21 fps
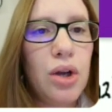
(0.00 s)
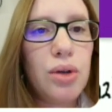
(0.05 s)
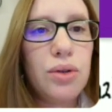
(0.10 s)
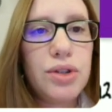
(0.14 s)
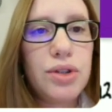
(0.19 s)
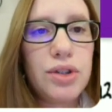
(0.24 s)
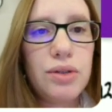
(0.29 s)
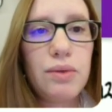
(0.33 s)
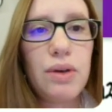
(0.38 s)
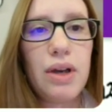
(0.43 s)

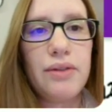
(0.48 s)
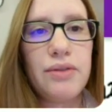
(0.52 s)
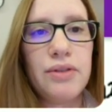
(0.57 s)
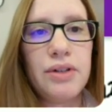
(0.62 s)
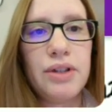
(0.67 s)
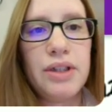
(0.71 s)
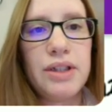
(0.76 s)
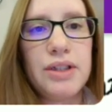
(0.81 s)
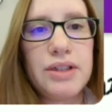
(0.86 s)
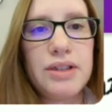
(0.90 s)

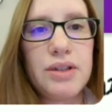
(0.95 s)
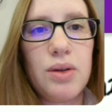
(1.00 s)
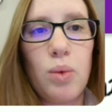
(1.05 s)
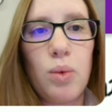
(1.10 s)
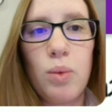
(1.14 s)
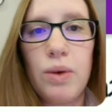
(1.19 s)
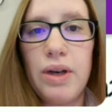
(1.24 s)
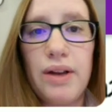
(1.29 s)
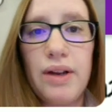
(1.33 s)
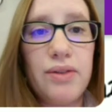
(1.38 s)
Whosoever is
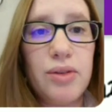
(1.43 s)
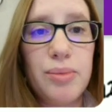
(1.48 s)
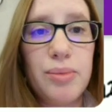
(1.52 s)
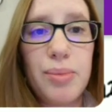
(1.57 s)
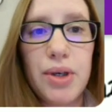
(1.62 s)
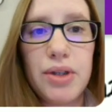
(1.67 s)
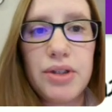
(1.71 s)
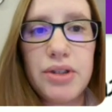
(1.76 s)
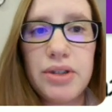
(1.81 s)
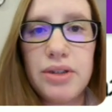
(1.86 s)
whatever
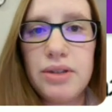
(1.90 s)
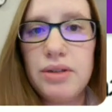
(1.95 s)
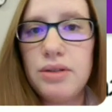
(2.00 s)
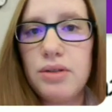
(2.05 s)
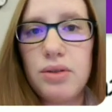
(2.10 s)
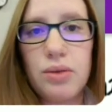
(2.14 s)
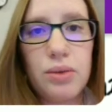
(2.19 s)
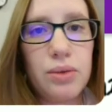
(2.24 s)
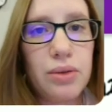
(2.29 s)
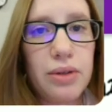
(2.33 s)

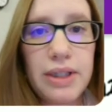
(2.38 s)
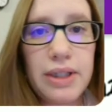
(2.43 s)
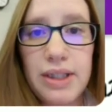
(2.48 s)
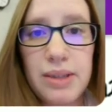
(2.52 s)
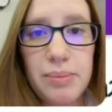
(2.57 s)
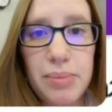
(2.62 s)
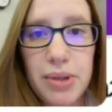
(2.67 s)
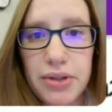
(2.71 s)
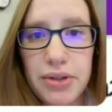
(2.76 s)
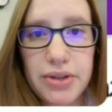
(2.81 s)
person or
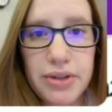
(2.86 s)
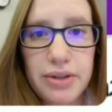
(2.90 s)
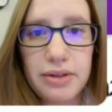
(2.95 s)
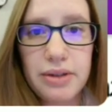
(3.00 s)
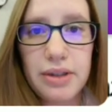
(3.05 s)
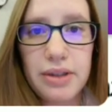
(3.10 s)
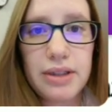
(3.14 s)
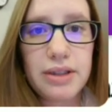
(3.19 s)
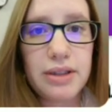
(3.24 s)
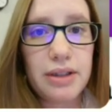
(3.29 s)
any
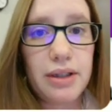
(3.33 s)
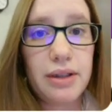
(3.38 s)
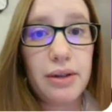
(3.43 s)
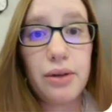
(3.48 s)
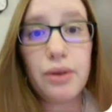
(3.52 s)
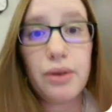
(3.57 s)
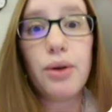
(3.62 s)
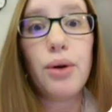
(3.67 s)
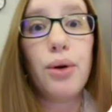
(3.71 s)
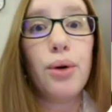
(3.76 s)
person. It's like
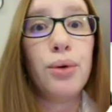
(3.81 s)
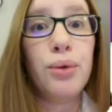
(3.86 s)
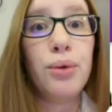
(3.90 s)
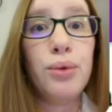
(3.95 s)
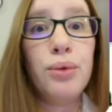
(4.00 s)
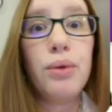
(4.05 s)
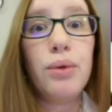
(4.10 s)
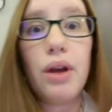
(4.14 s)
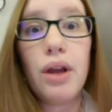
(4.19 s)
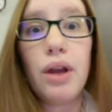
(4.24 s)

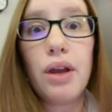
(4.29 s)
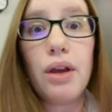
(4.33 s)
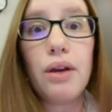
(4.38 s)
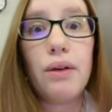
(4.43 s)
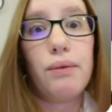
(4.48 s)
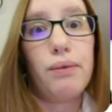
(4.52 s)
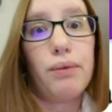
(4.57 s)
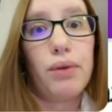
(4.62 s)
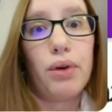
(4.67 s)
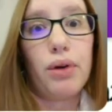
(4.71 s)

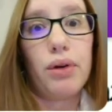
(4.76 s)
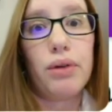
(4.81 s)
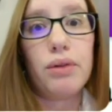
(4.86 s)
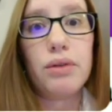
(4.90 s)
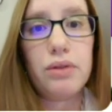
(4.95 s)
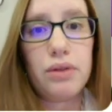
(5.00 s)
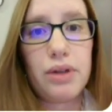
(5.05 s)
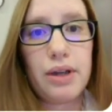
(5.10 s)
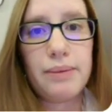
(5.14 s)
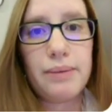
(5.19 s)
whoever.
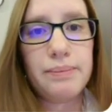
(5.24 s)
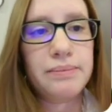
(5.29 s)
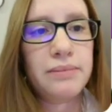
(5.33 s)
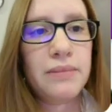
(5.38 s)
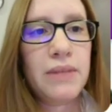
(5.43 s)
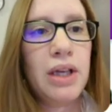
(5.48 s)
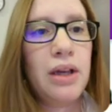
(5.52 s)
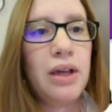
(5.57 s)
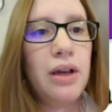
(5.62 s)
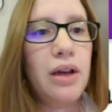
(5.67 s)
Okay.
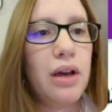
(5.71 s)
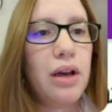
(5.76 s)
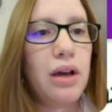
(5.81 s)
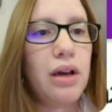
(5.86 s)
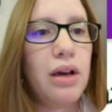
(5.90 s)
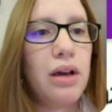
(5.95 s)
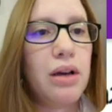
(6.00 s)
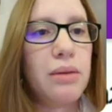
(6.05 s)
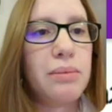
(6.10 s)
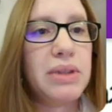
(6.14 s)

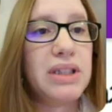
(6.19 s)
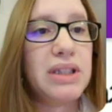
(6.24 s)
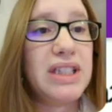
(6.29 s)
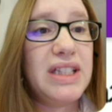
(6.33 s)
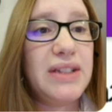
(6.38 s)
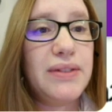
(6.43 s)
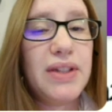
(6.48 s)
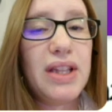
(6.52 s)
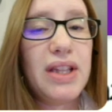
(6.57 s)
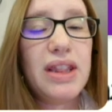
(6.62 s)

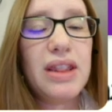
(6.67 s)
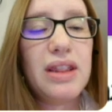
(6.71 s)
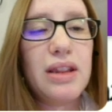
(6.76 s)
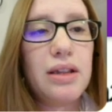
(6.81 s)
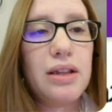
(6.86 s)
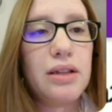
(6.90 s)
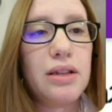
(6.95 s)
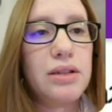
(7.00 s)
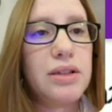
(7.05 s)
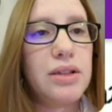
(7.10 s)

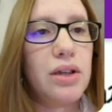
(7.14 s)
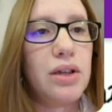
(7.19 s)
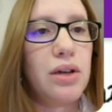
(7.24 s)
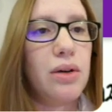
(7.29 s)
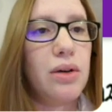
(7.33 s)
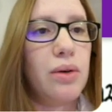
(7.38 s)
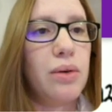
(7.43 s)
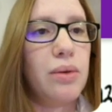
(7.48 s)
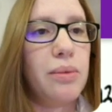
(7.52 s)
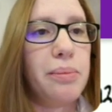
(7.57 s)
Believeth.
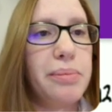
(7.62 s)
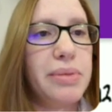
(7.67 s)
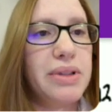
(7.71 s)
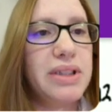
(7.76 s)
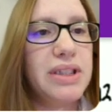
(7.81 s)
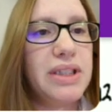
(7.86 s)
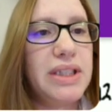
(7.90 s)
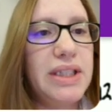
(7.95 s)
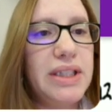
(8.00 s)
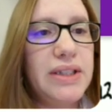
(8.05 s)
So,
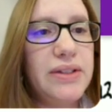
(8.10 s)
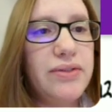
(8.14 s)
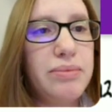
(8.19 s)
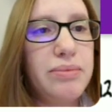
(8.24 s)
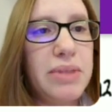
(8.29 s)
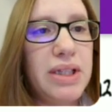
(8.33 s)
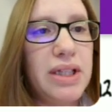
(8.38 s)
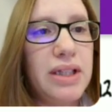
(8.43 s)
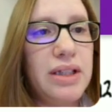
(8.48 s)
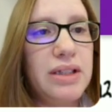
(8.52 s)

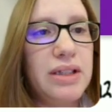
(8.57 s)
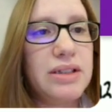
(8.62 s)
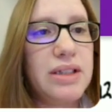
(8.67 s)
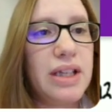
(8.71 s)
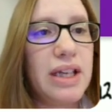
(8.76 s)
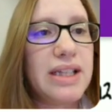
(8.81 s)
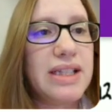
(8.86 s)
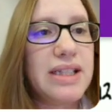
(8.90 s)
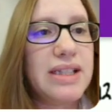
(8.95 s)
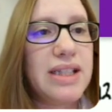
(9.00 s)
believe means
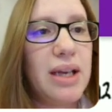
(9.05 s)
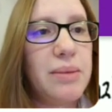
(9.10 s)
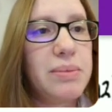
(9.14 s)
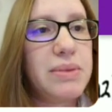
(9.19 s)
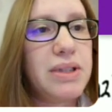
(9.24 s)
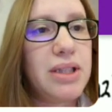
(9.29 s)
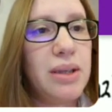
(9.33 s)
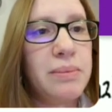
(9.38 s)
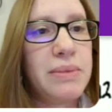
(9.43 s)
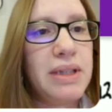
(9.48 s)

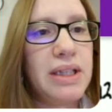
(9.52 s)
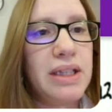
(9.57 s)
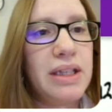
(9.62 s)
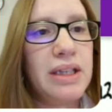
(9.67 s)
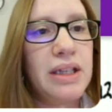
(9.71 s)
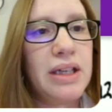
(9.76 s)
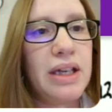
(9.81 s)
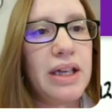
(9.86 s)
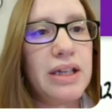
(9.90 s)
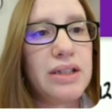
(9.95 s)
accept
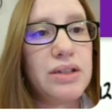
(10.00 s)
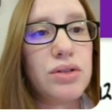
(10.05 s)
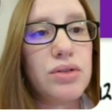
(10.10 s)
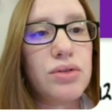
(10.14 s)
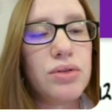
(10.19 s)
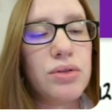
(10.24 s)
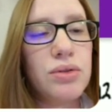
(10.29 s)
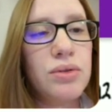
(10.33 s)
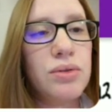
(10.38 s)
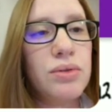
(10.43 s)
something as
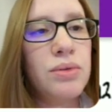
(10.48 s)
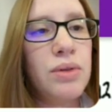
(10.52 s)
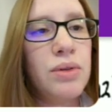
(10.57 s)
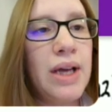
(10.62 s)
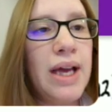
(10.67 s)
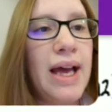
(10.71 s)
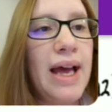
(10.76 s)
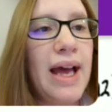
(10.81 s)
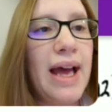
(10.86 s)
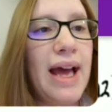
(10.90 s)
true,
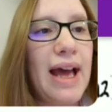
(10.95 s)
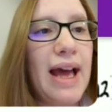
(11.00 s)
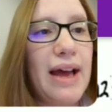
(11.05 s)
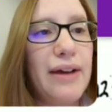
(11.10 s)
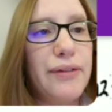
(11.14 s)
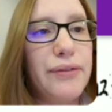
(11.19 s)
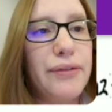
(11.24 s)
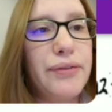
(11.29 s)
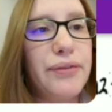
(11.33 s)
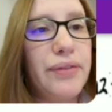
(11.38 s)

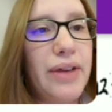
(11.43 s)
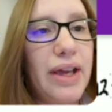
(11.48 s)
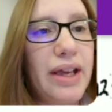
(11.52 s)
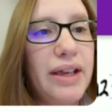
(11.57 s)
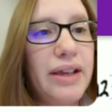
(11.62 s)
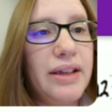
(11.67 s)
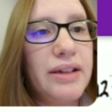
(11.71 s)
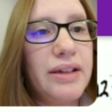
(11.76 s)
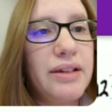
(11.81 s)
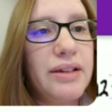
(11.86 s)
have
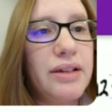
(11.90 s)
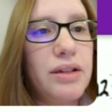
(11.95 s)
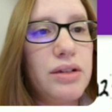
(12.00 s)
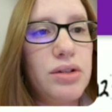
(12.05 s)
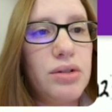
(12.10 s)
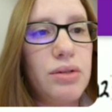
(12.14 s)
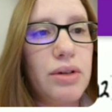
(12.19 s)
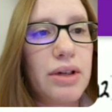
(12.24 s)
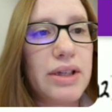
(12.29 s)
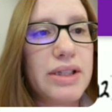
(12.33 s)
faith,
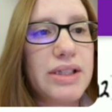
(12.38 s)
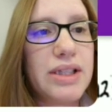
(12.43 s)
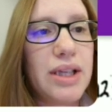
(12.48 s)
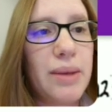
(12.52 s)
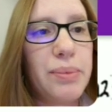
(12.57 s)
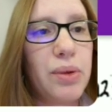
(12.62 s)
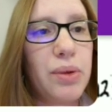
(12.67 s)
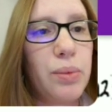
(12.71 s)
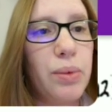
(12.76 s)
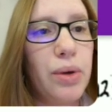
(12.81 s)
to
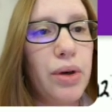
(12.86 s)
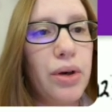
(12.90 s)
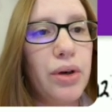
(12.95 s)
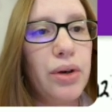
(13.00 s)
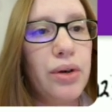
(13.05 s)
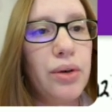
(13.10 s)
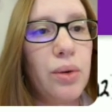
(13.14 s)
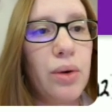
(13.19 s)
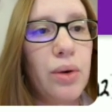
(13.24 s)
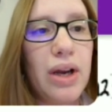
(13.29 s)
accept the
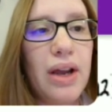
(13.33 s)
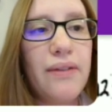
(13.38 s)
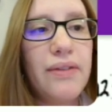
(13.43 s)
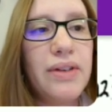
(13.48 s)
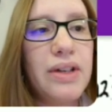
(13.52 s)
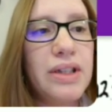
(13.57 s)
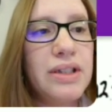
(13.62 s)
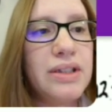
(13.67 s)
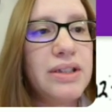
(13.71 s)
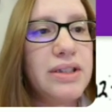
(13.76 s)
word or
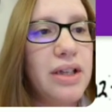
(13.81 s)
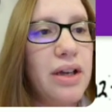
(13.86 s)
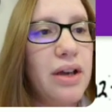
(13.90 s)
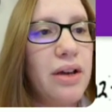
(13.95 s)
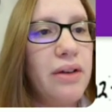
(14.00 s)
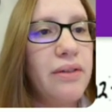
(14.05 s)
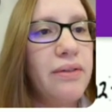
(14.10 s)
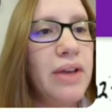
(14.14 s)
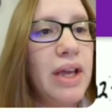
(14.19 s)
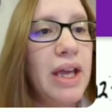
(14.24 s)
evidence
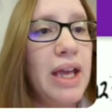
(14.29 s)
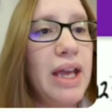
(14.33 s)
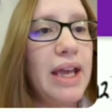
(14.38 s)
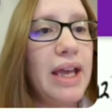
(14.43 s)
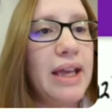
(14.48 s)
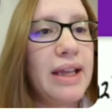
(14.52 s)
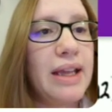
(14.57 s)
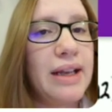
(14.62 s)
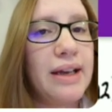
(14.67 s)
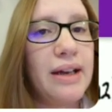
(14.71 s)
of,
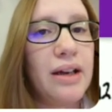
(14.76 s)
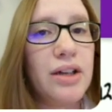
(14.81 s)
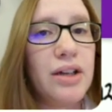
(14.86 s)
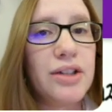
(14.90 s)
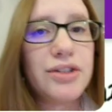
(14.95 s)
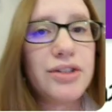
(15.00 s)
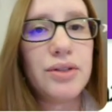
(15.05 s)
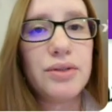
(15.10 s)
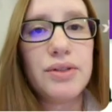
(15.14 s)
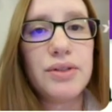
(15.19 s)
and I
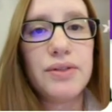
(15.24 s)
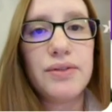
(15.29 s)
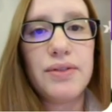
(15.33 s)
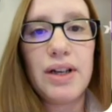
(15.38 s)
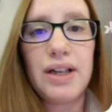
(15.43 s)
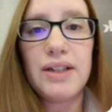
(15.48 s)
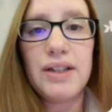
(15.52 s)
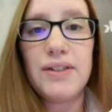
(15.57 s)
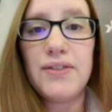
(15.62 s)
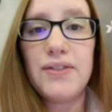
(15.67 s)
also
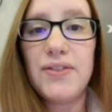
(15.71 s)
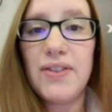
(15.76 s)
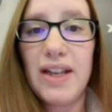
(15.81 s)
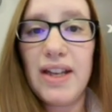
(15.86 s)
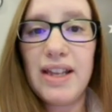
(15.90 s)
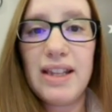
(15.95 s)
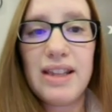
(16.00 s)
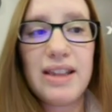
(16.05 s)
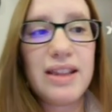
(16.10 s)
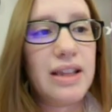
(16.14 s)
define
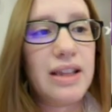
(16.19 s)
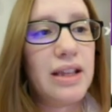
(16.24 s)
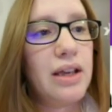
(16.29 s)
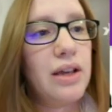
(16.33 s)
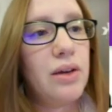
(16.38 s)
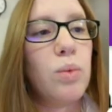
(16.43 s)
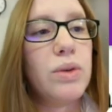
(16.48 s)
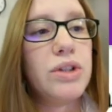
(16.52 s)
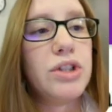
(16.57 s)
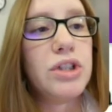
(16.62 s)
faith,
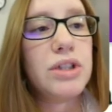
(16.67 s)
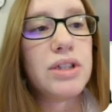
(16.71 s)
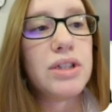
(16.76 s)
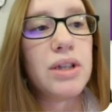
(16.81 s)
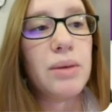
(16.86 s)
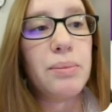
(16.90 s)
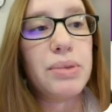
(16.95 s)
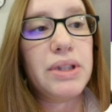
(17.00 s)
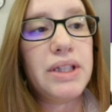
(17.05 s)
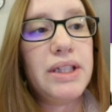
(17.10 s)
which is
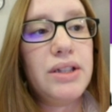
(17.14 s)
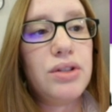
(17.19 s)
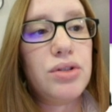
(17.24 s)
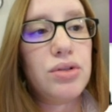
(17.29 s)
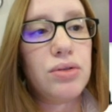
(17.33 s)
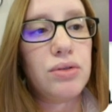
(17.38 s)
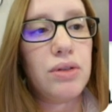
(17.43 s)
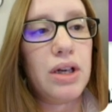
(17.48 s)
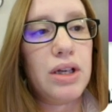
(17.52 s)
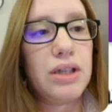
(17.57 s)

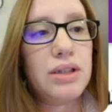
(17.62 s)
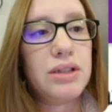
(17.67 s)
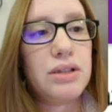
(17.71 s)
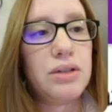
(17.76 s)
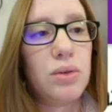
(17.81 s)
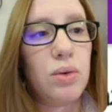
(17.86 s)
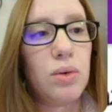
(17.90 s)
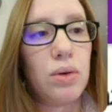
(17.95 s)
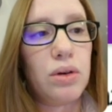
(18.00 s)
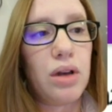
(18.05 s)
complete
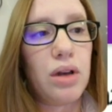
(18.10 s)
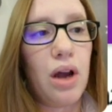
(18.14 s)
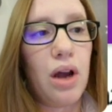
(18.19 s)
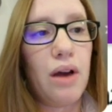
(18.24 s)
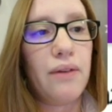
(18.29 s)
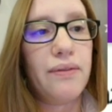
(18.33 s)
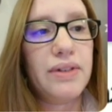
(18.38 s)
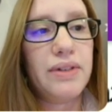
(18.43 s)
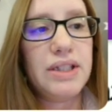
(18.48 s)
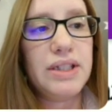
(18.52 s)
trust or
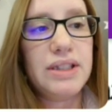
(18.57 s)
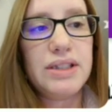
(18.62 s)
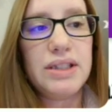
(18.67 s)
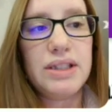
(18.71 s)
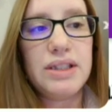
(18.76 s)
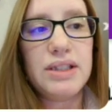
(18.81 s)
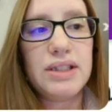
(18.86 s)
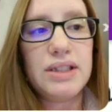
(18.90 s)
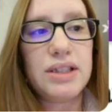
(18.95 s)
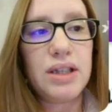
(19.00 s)

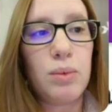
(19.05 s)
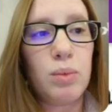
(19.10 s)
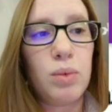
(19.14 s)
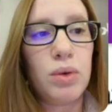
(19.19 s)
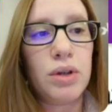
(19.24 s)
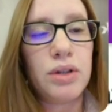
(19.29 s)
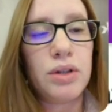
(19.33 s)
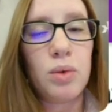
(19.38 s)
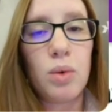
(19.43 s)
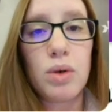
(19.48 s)
confidence in
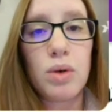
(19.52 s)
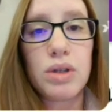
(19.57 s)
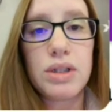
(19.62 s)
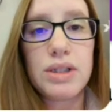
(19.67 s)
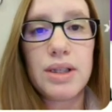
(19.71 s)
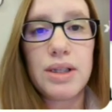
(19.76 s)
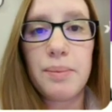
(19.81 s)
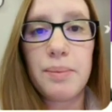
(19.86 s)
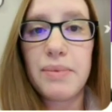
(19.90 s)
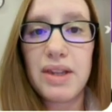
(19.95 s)
someone or
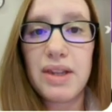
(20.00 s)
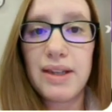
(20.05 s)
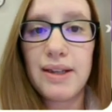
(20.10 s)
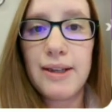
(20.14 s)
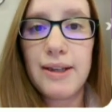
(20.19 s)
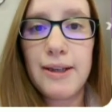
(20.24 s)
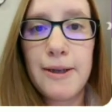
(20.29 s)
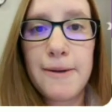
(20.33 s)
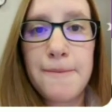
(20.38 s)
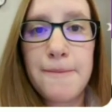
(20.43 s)

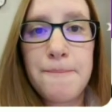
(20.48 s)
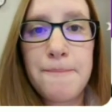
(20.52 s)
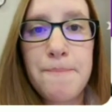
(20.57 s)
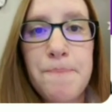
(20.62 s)
something.